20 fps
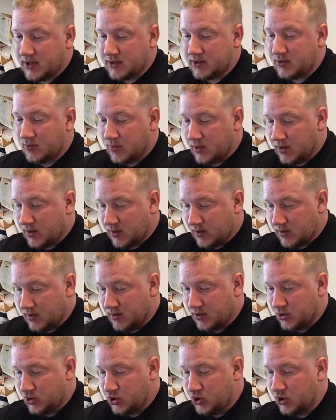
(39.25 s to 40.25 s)
is that we
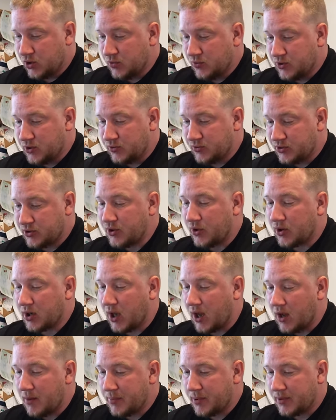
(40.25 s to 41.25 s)
are due to stock
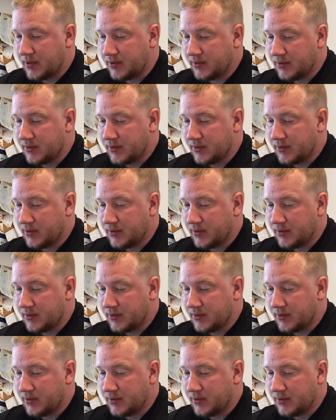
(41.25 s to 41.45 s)
up.